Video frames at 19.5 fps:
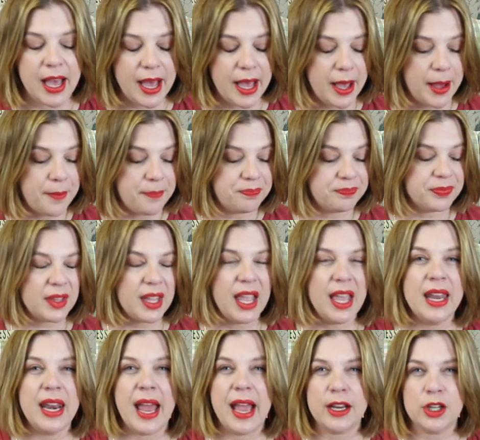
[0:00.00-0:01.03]
Um,
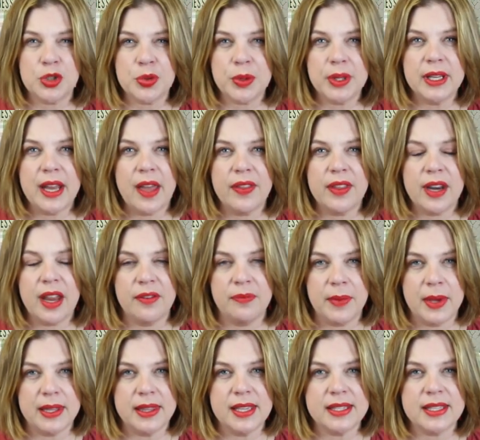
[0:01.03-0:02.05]
and actually now that
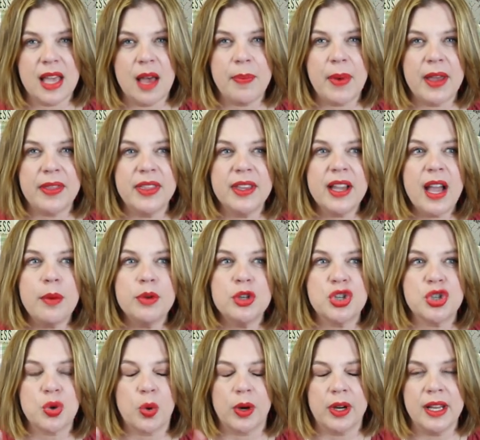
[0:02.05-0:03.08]
I've made these up, I think I
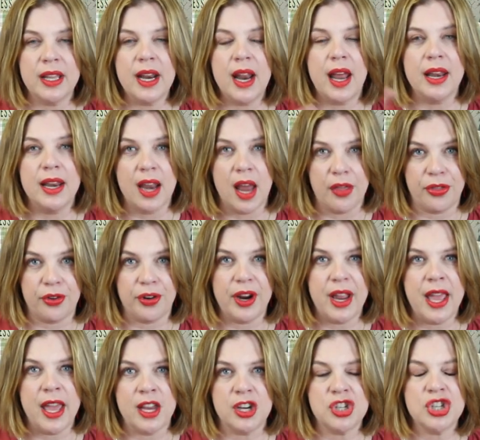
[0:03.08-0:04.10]
would shorten it
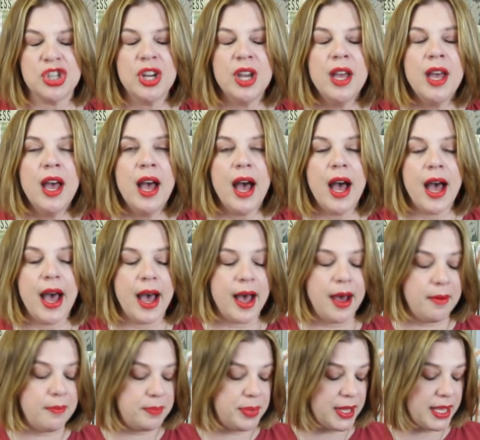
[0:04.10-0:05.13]
another inch
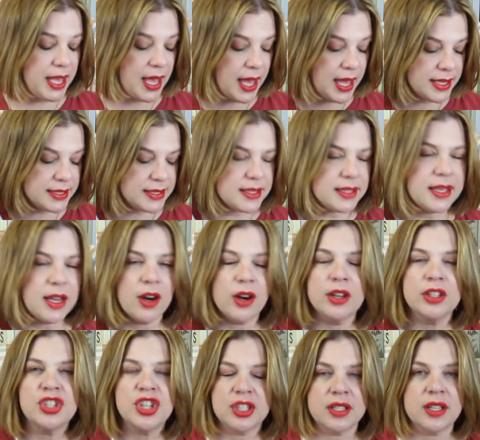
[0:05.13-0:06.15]
um, because
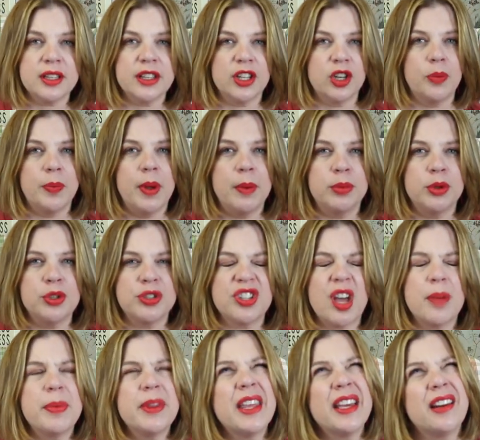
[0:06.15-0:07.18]
they're just a little bit
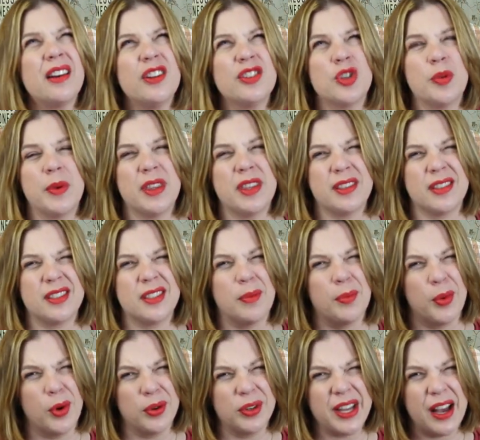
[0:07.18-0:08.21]
loose on. But that could also be this is
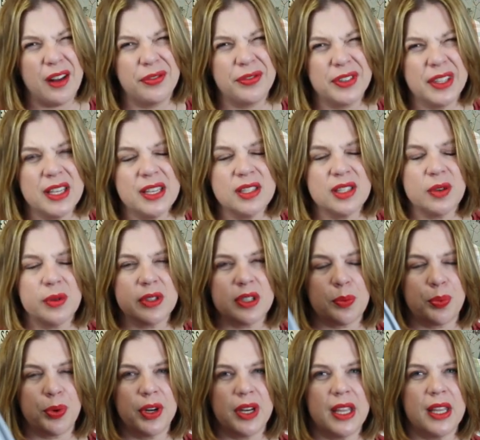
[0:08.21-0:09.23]
a modal fleece, so it's
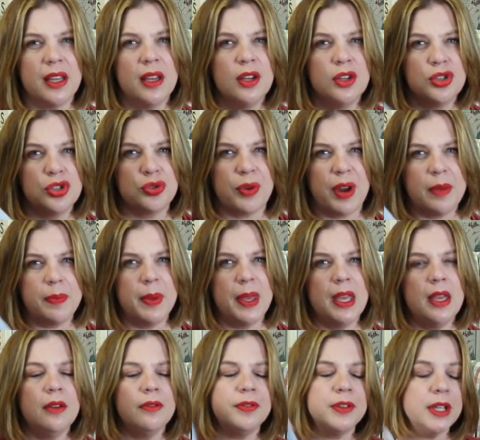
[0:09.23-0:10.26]
a pretty
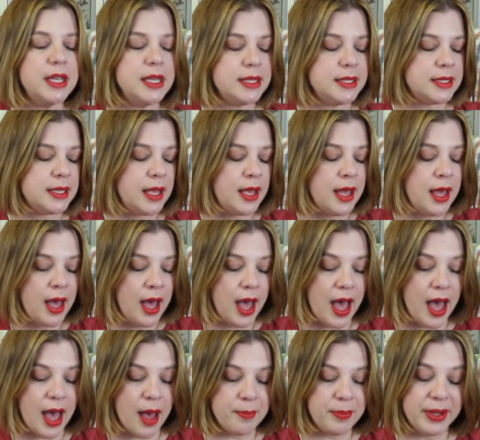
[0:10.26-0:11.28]
drapey fleece.
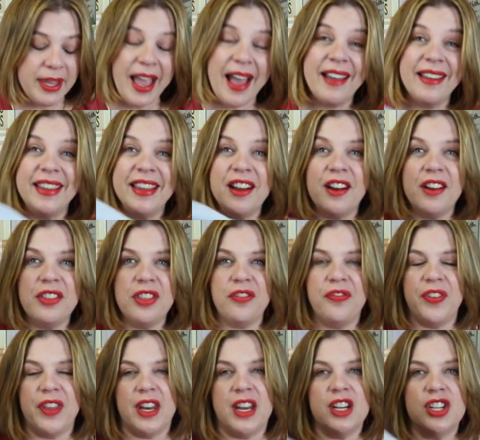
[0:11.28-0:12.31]
Um, but yeah, here are the
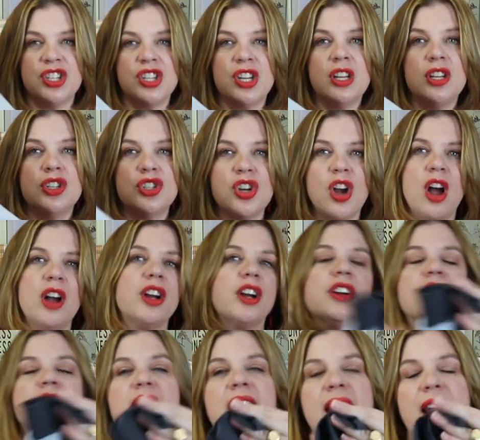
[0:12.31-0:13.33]
finished
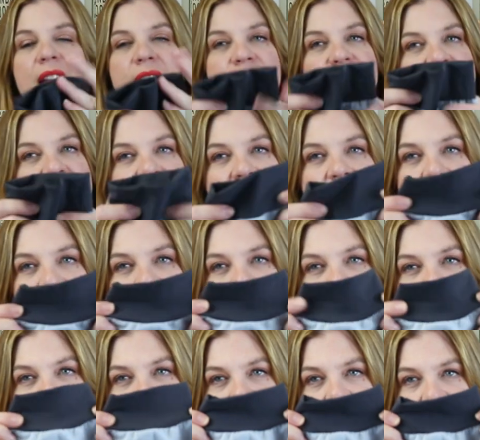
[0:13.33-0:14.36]
joggers and I've just
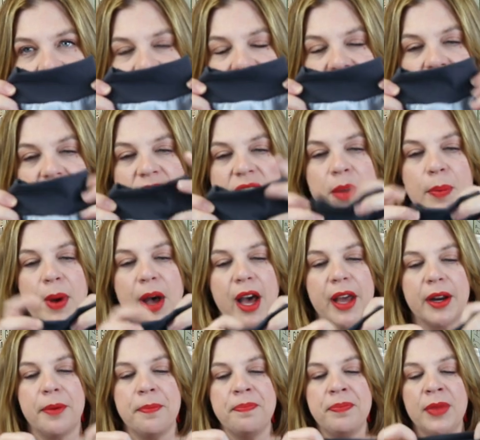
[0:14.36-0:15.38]
added the cuff there at the
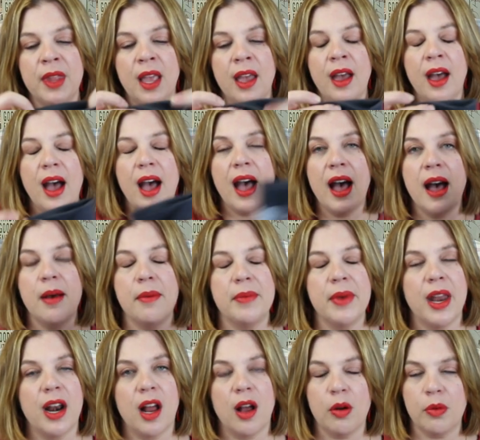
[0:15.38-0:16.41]
bottom
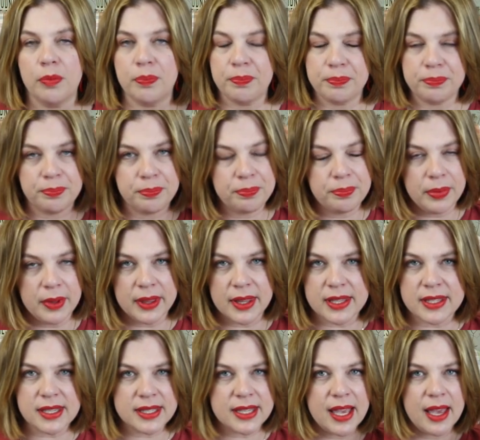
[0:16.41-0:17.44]
um, and I'll
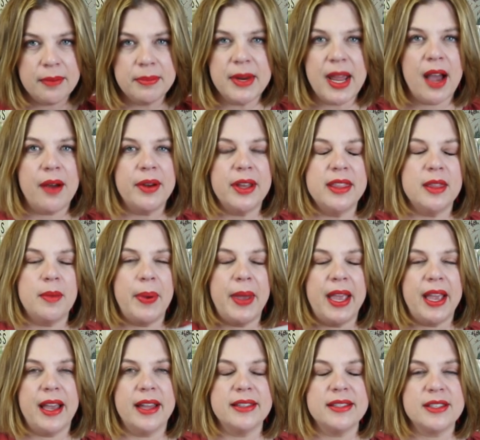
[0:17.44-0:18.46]
this is him now in the
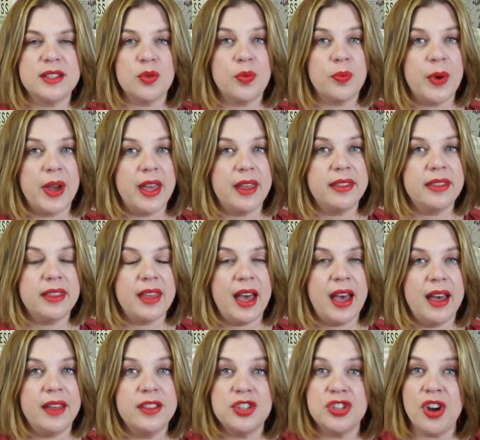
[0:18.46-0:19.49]
pants with
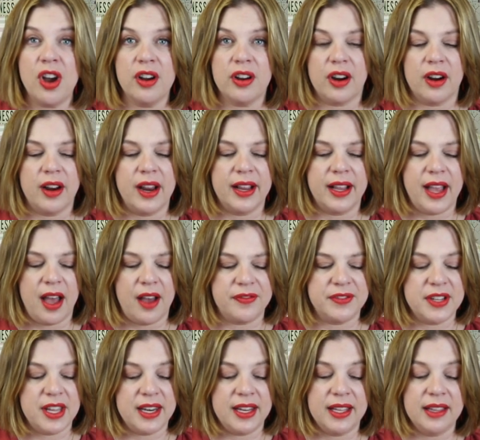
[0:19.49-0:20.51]
uh, the jogger and
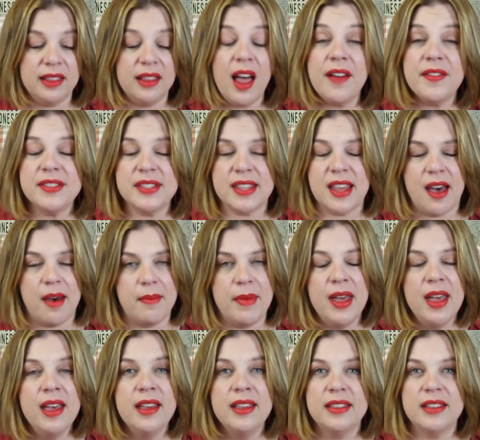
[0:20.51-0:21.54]
cuffed and he loves
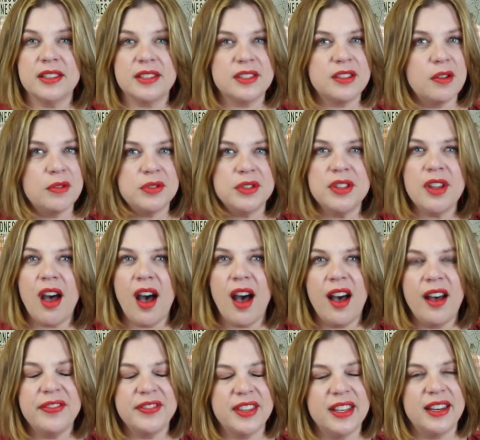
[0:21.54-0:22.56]
them. This so
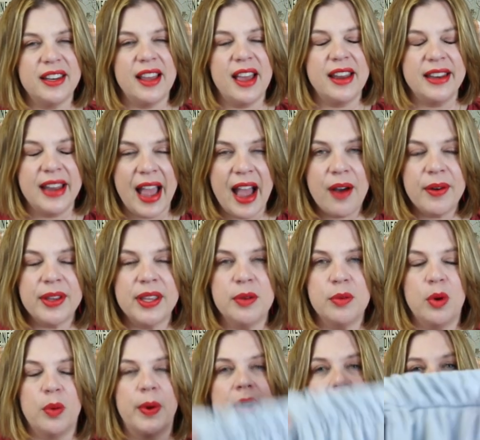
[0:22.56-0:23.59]
soft and now
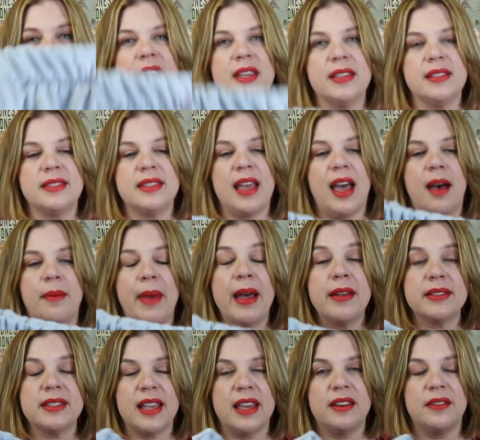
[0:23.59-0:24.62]
he will wear these um,
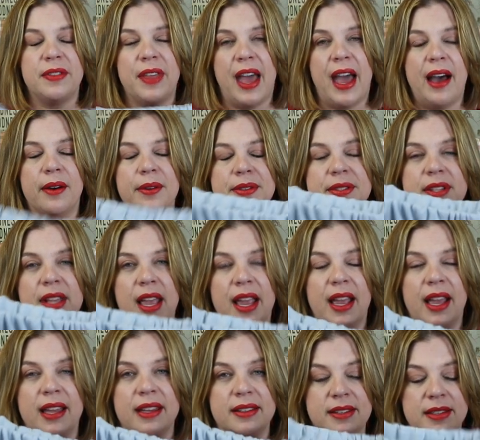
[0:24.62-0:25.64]
outside of the house
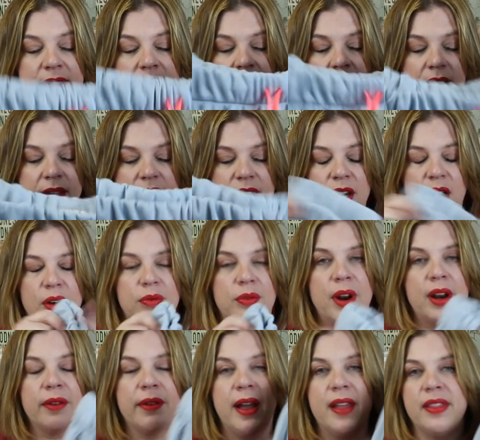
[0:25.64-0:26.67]
and you know
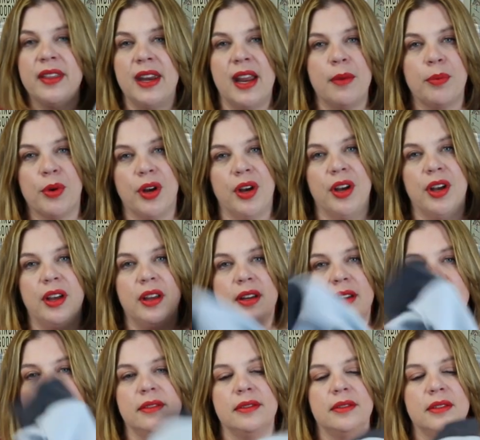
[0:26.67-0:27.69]
run around the neighborhood
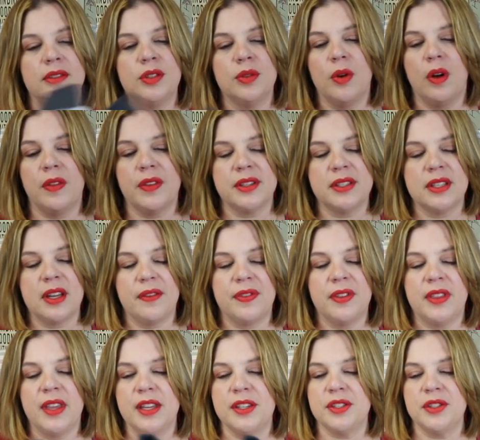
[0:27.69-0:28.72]
and do all the
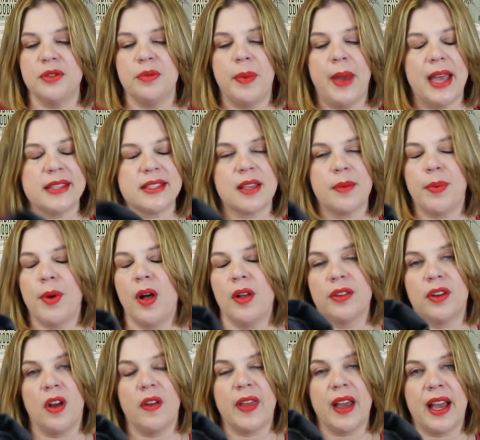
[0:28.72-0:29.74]
stuff that they do,
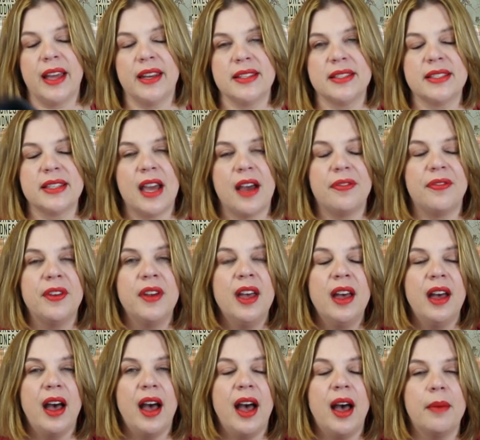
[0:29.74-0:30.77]
basketball and all that kind of stuff.
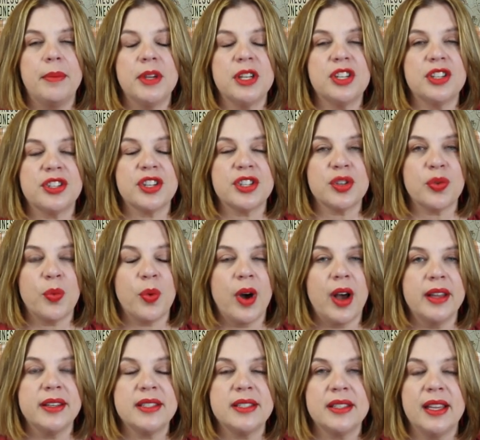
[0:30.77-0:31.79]
Um, he just doesn't
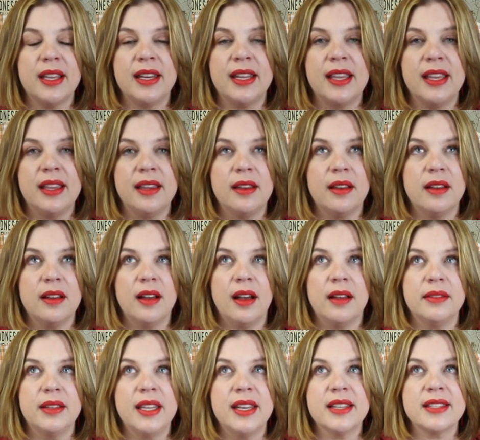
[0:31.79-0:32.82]
want any,
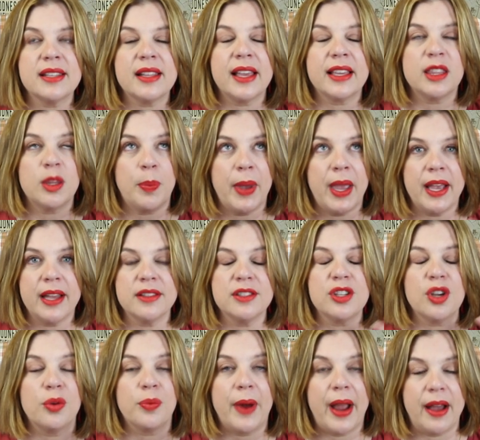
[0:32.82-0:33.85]
uh, he doesn't like the
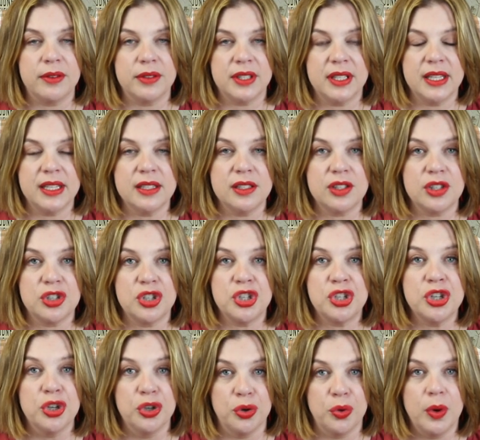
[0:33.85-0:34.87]
pants around his
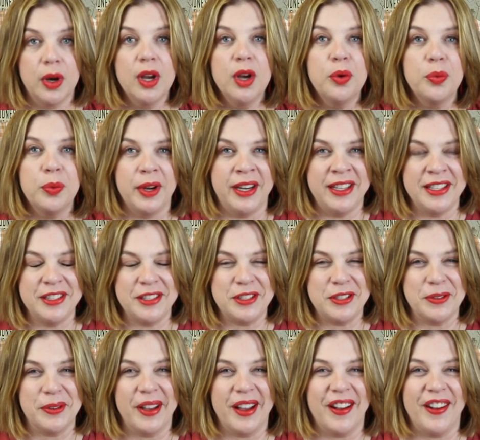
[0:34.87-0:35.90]
shoe when he's
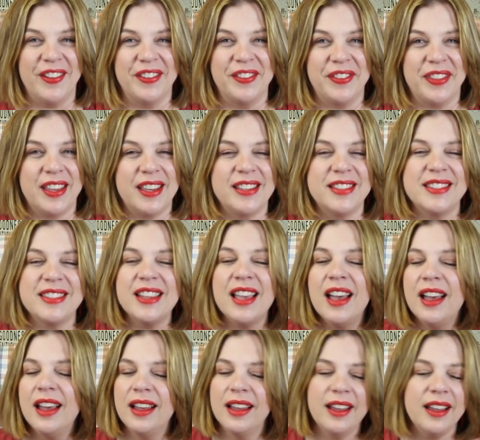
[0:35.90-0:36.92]
doing all of this.
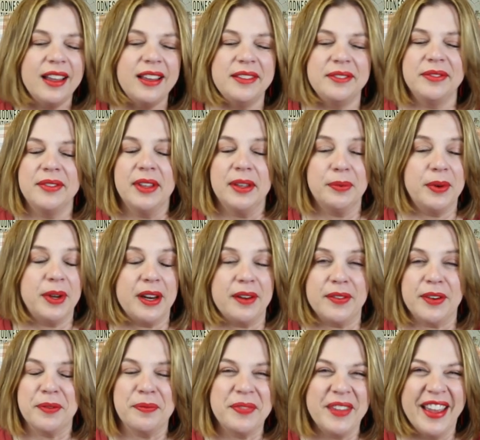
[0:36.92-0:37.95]
I,
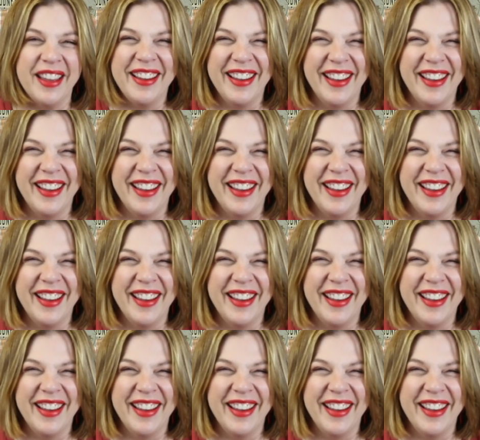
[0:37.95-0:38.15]
whatever.